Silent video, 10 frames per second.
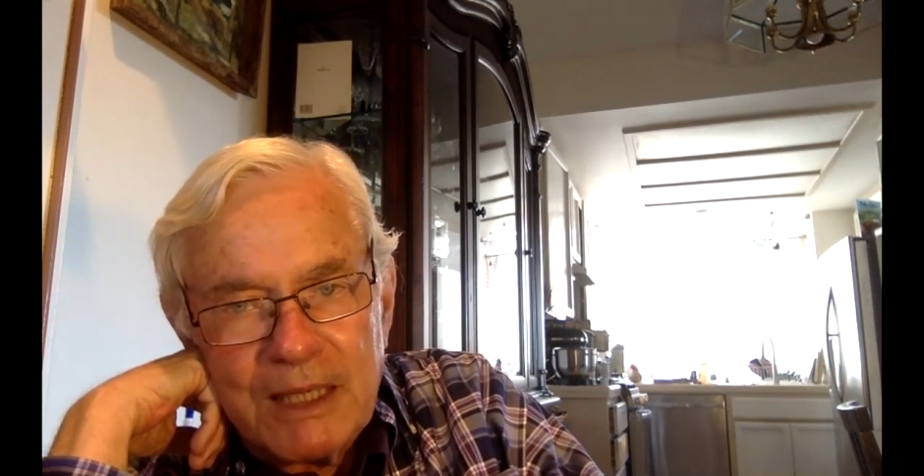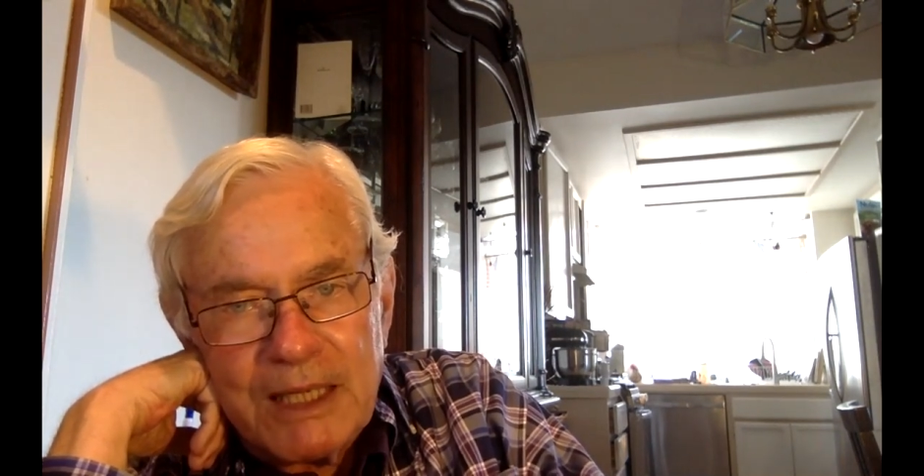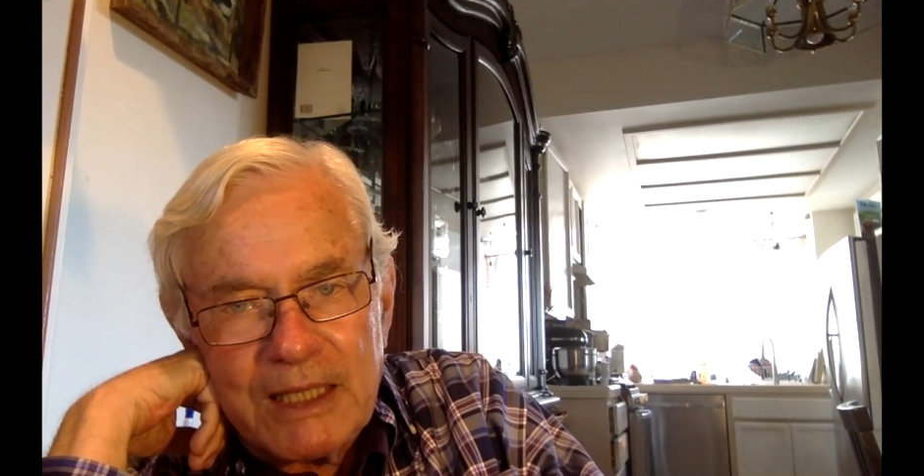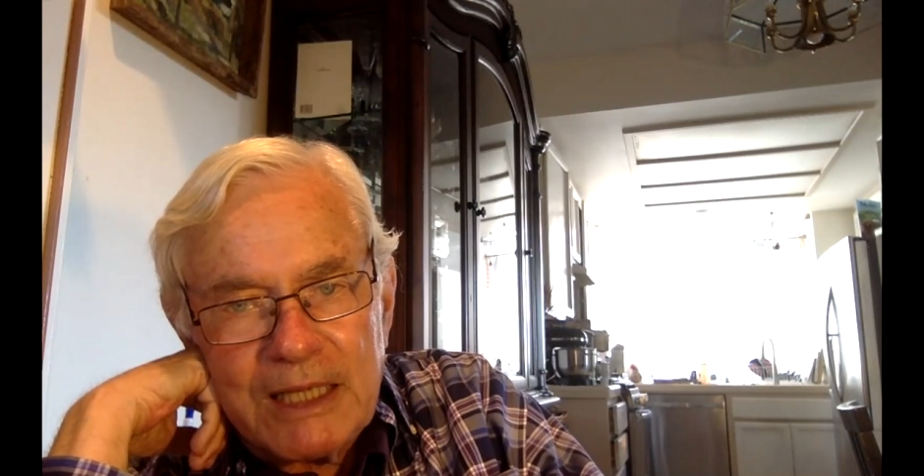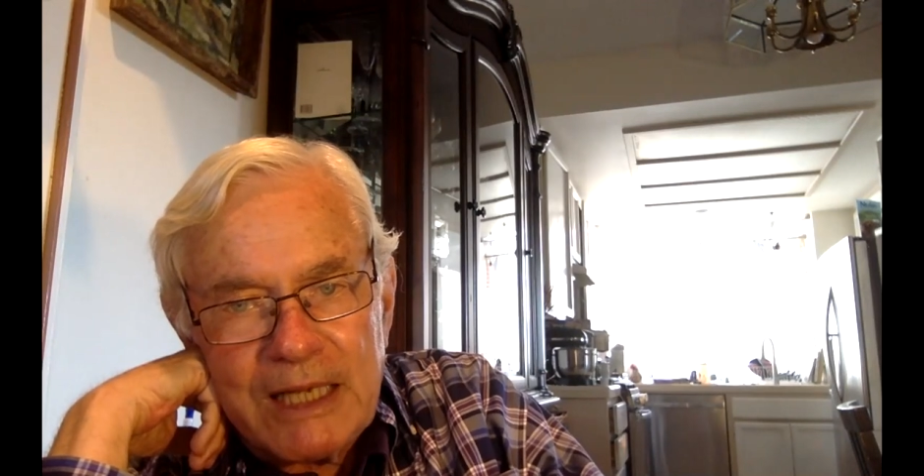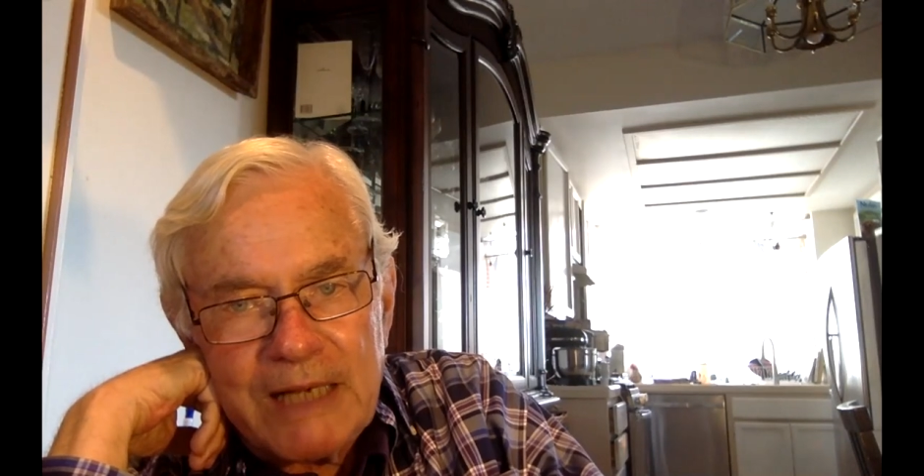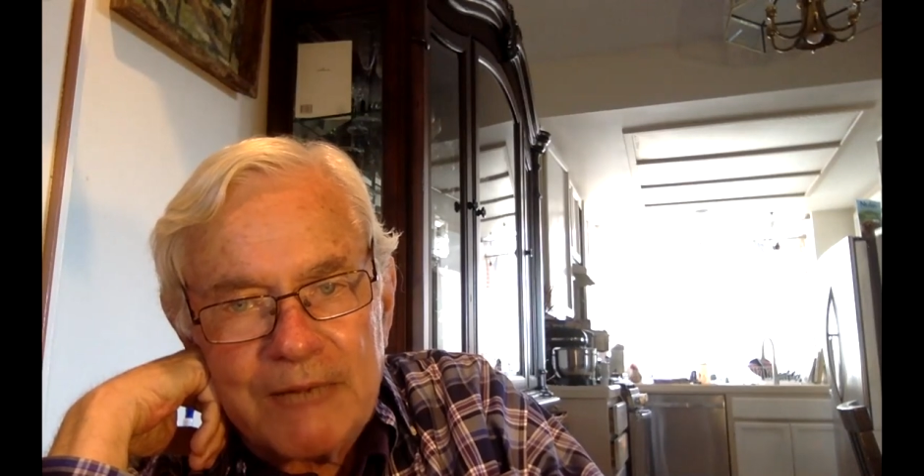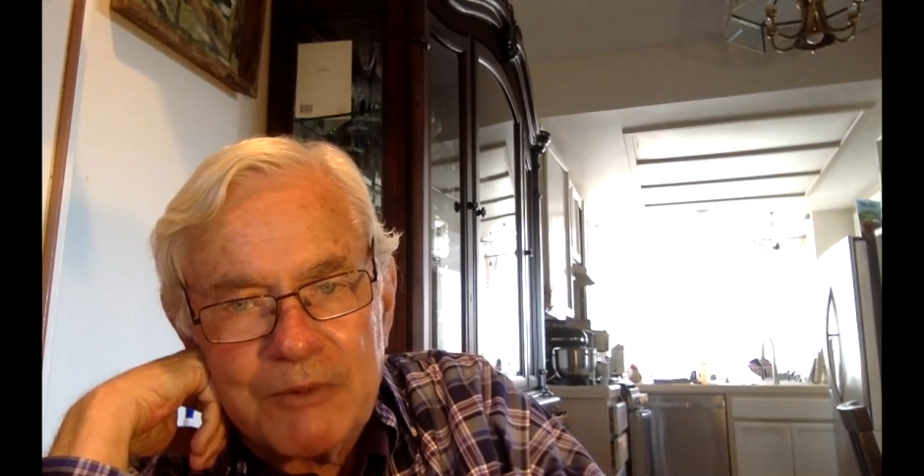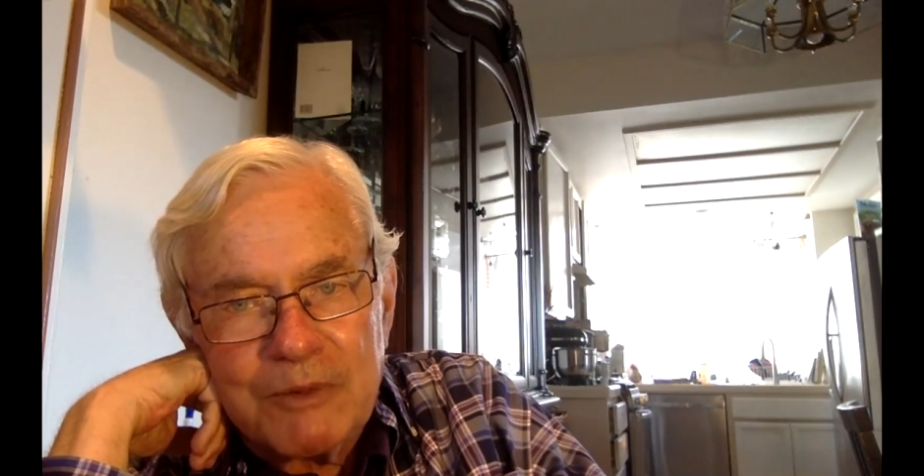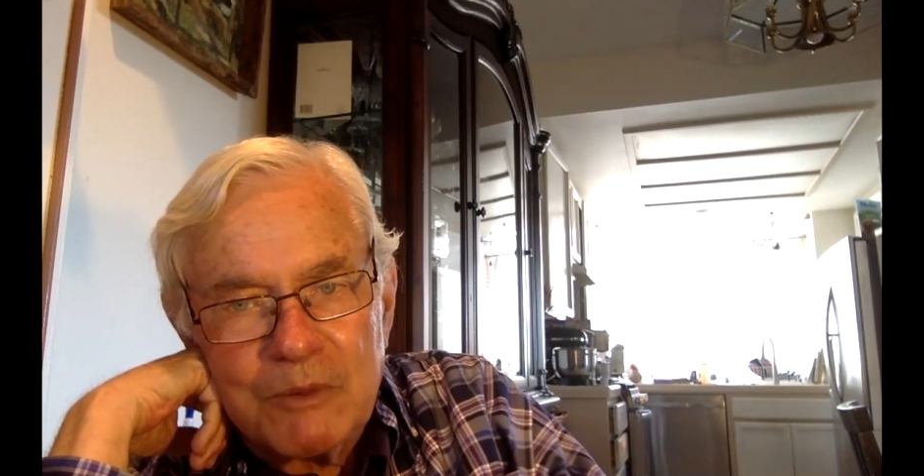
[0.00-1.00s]
and
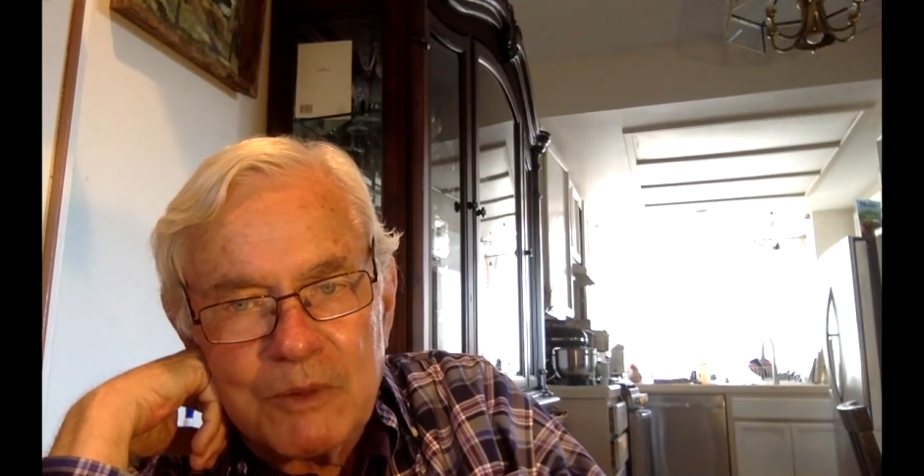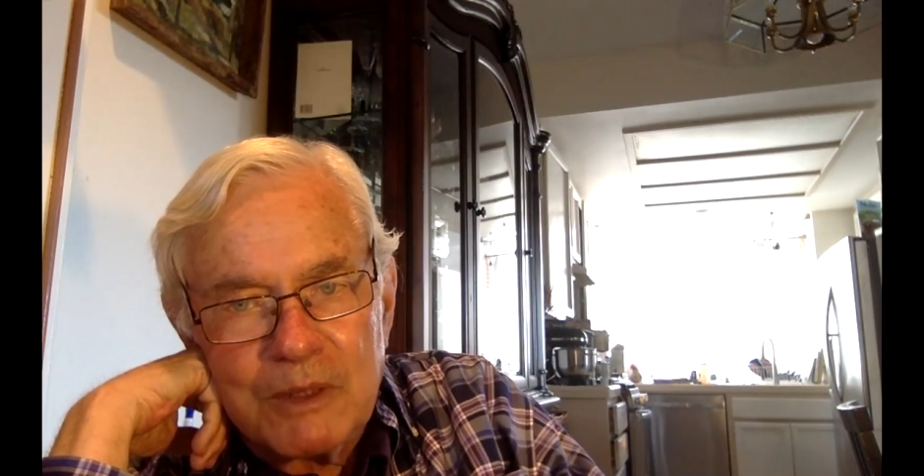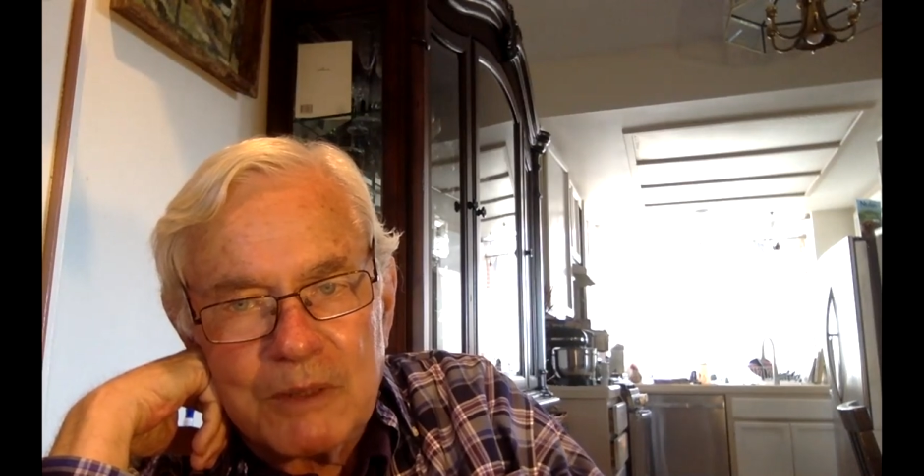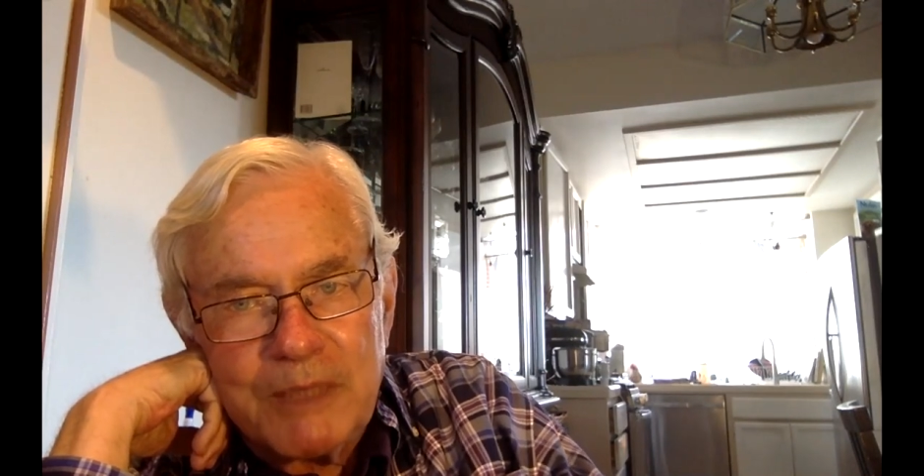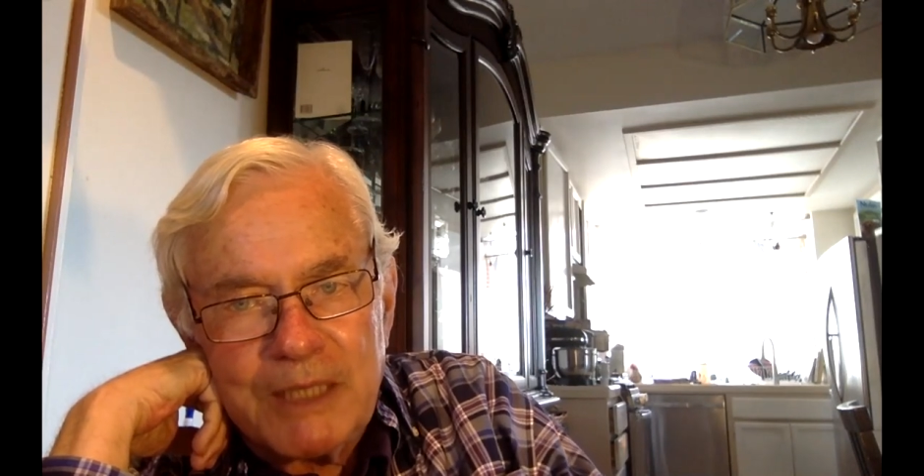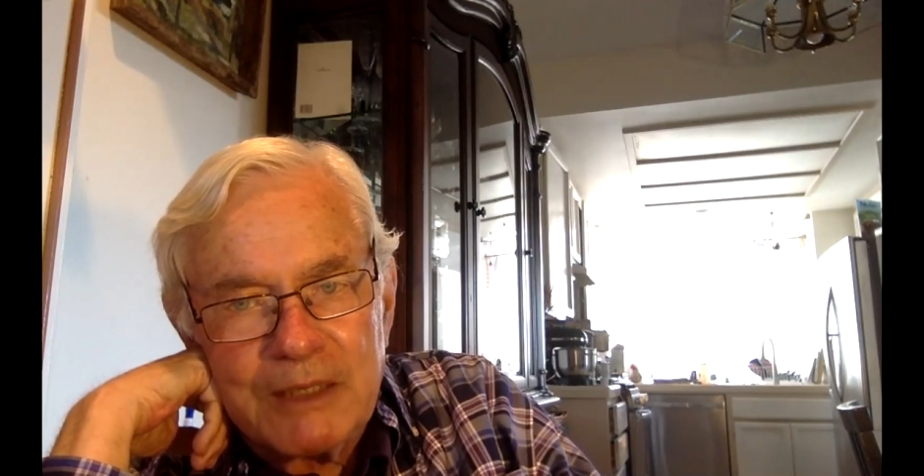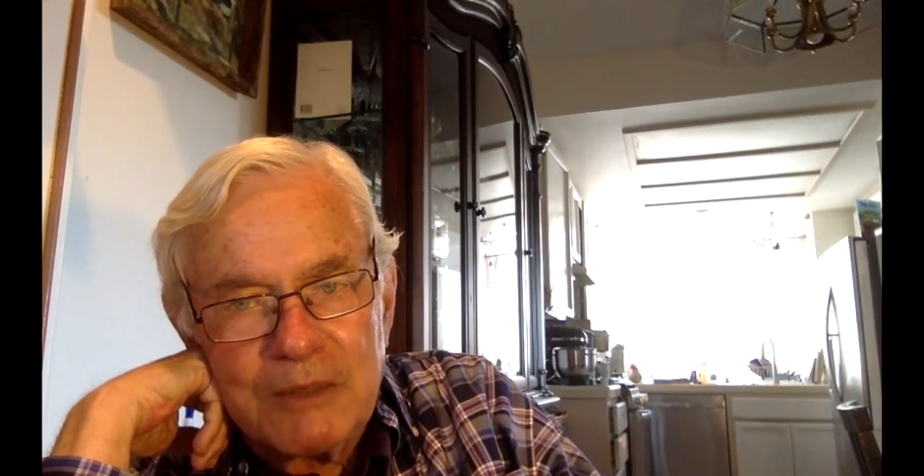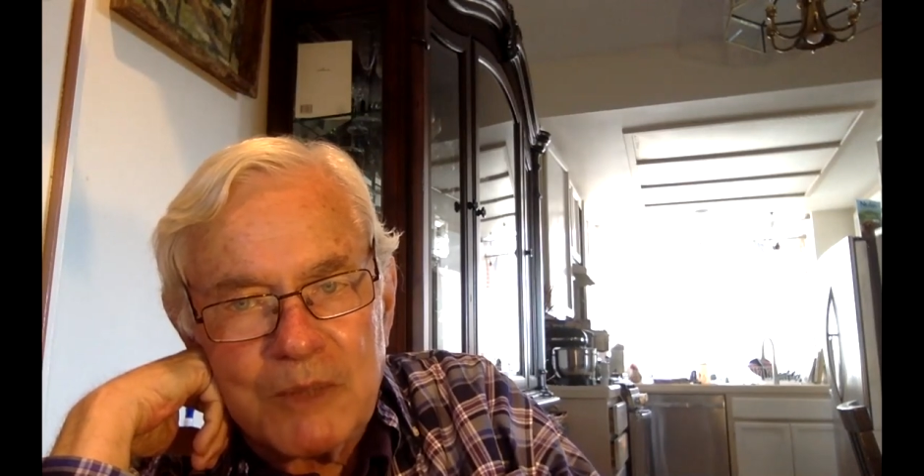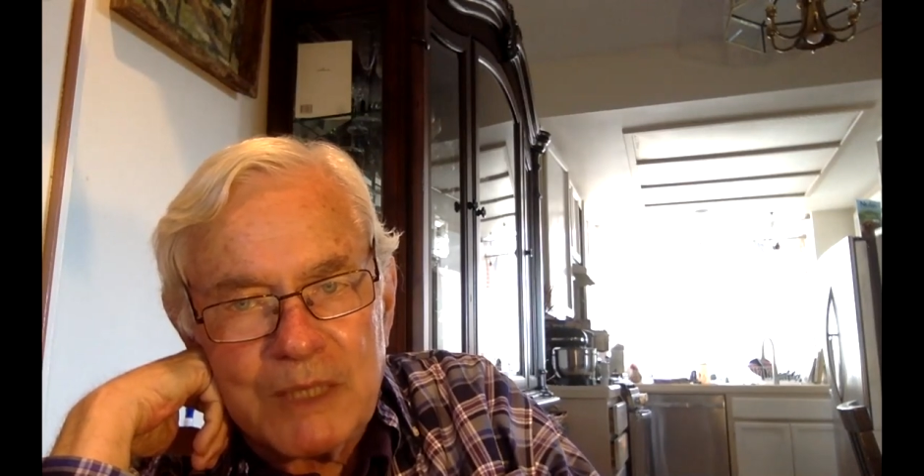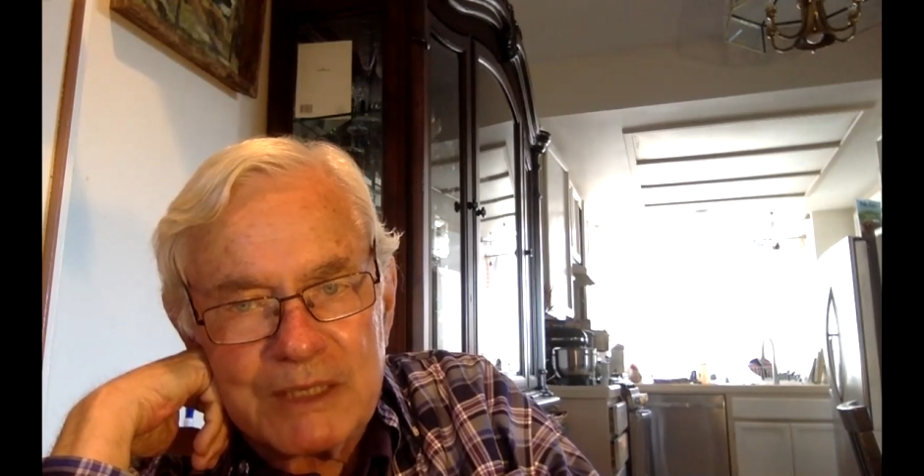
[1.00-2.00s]
half were to be in
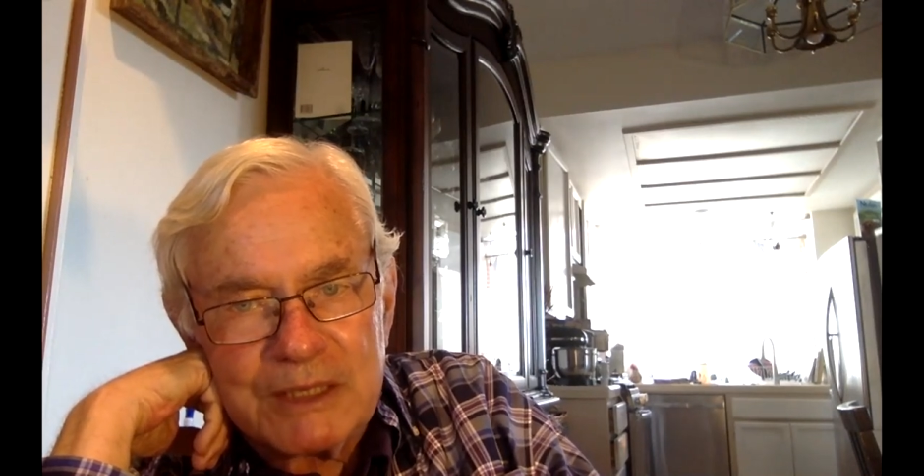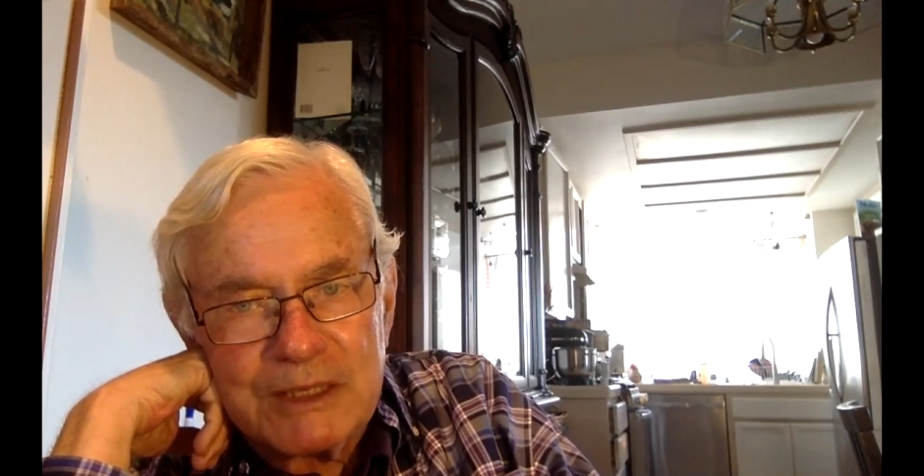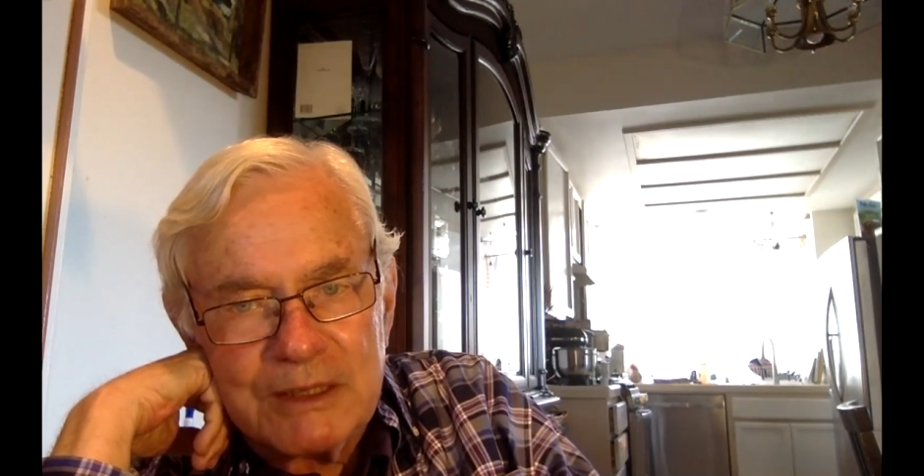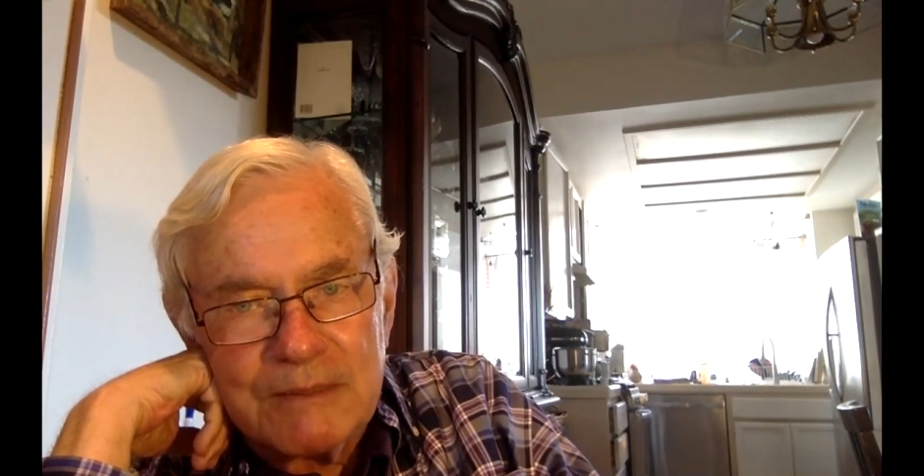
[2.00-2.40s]
the west